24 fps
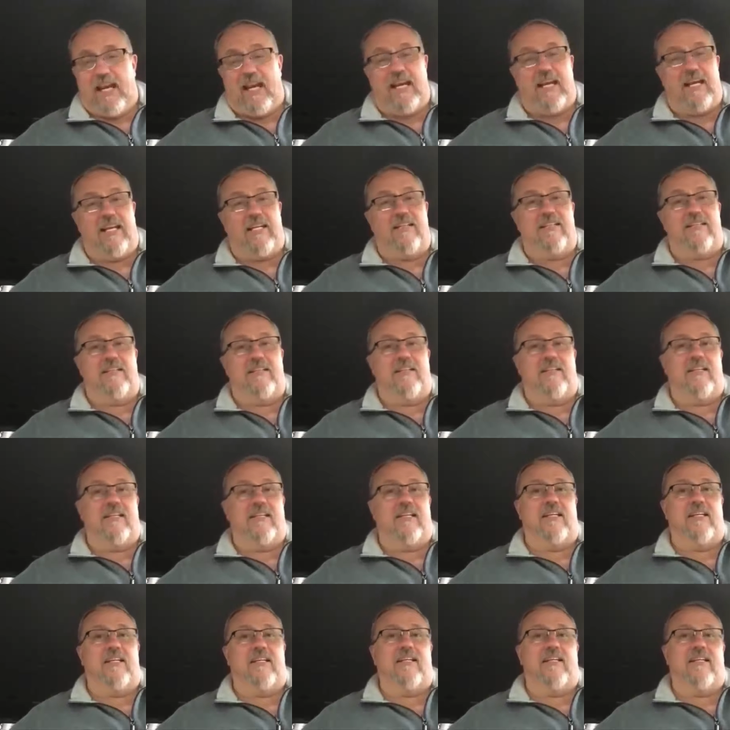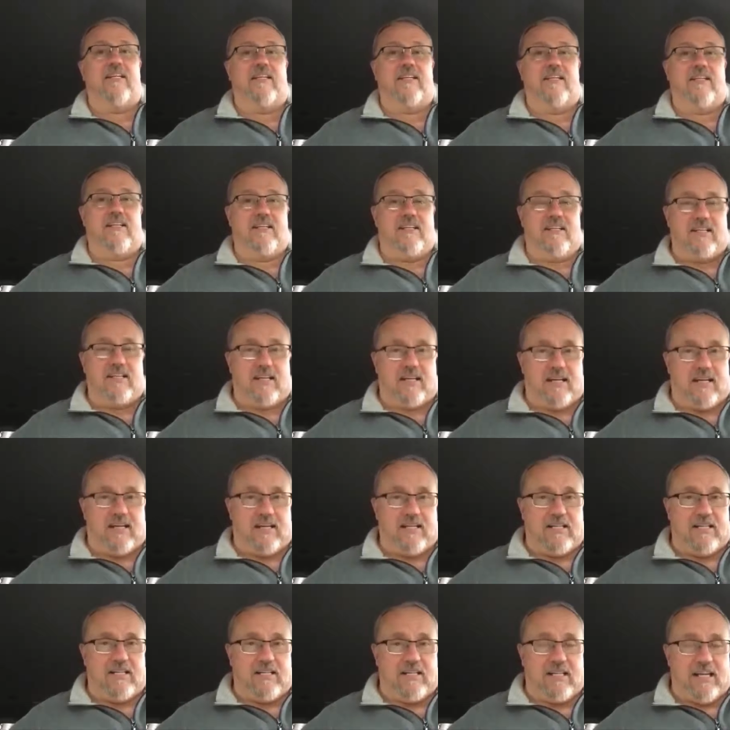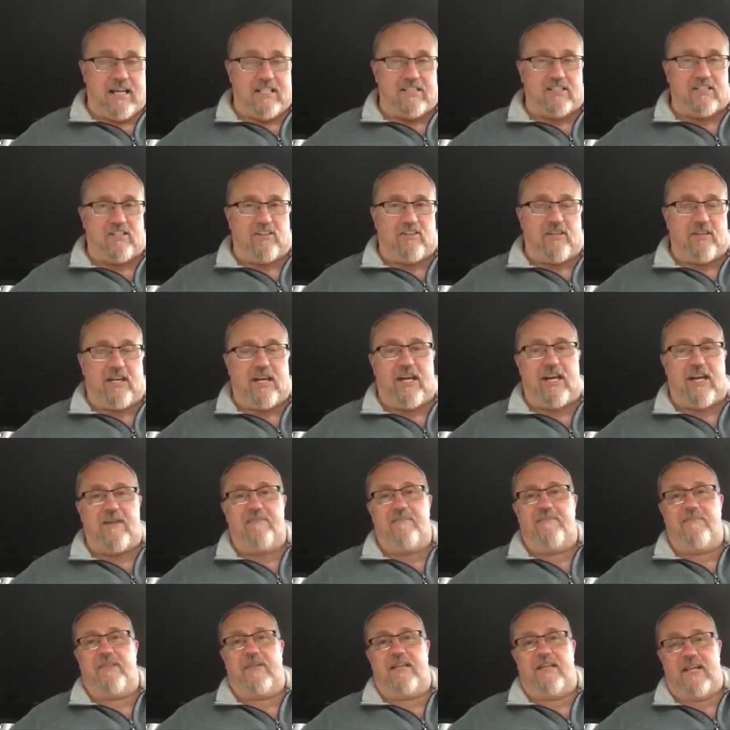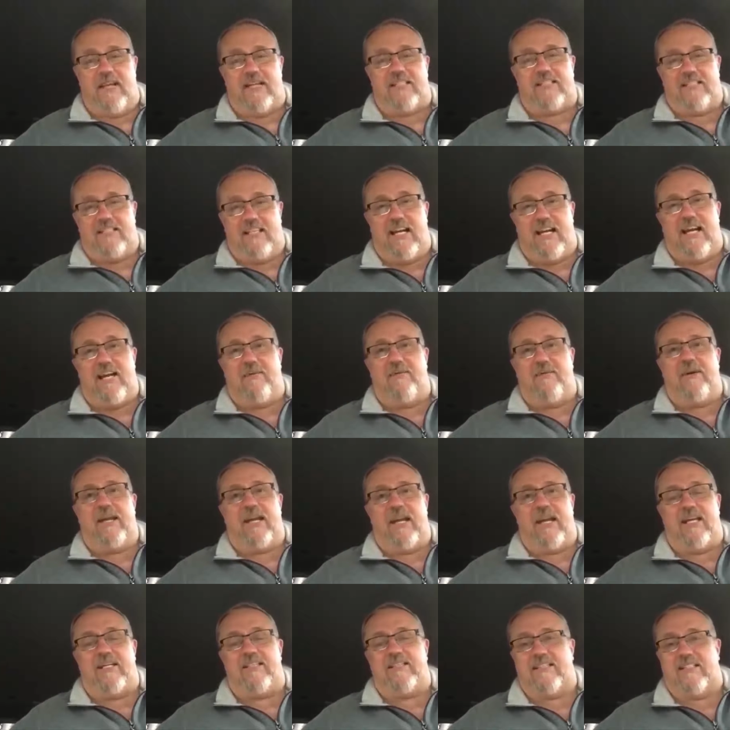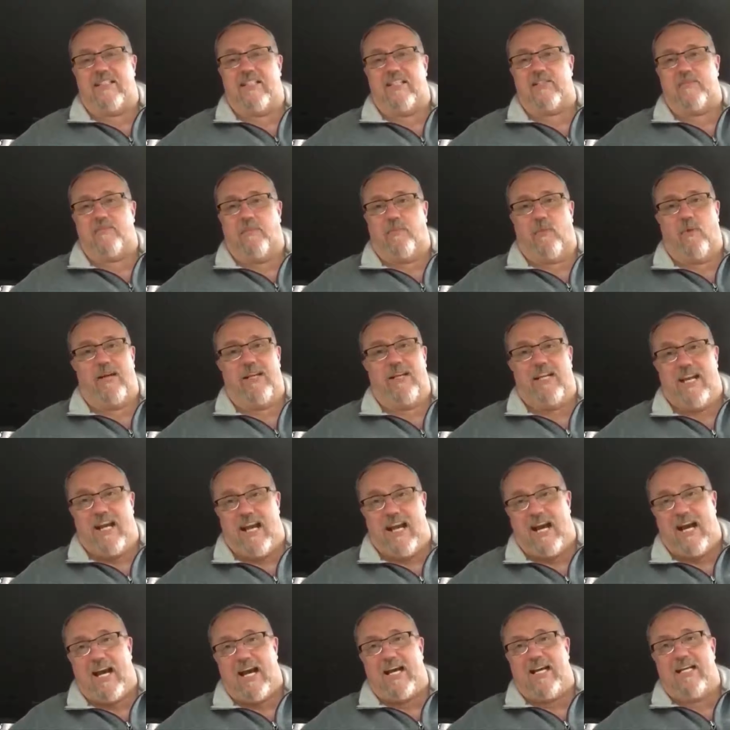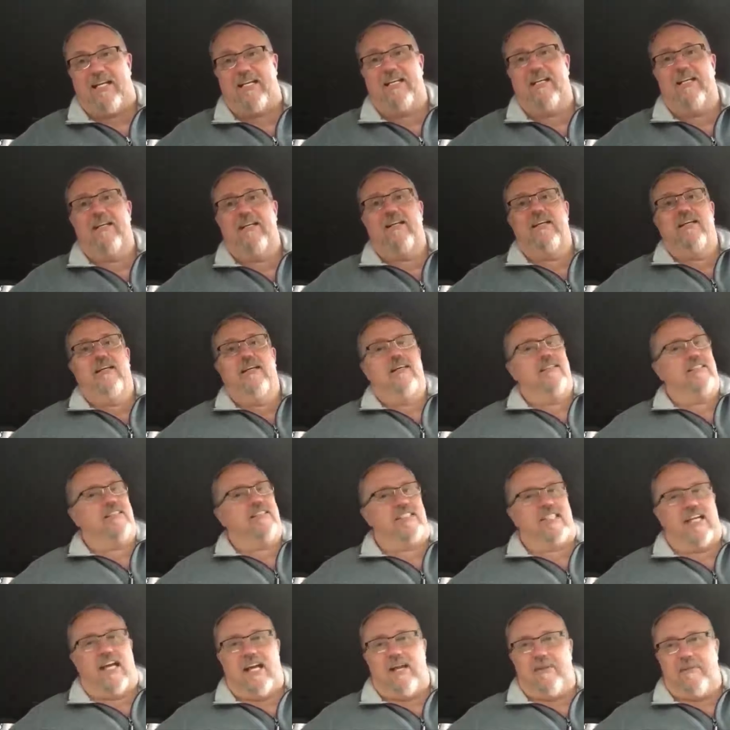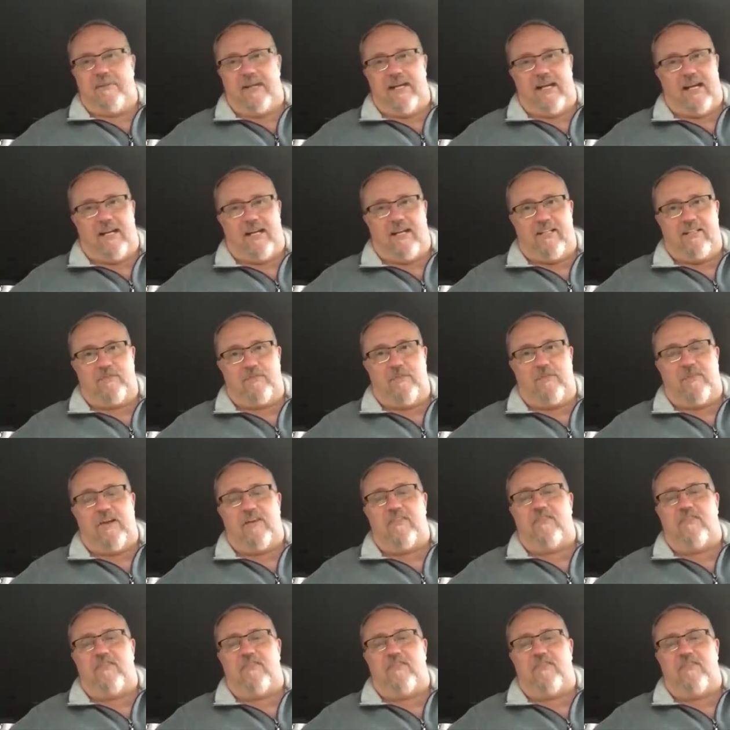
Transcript: And then uh, yesterday, the next day, we had a 6.9 Solomon Islands.